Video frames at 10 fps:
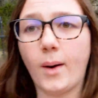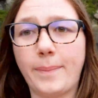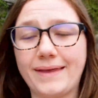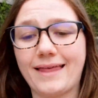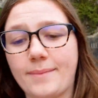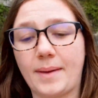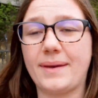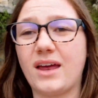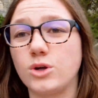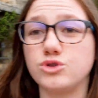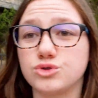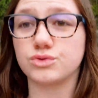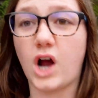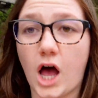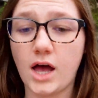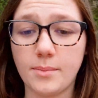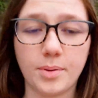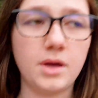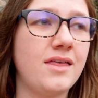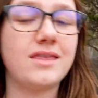hoping that maybe it'll drop.
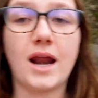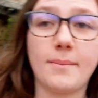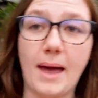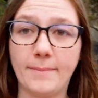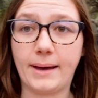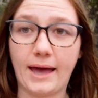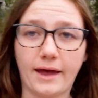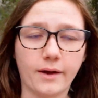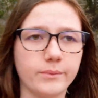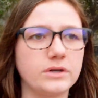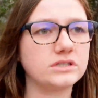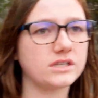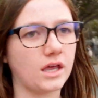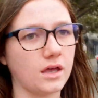Then I might buy it. We'll see.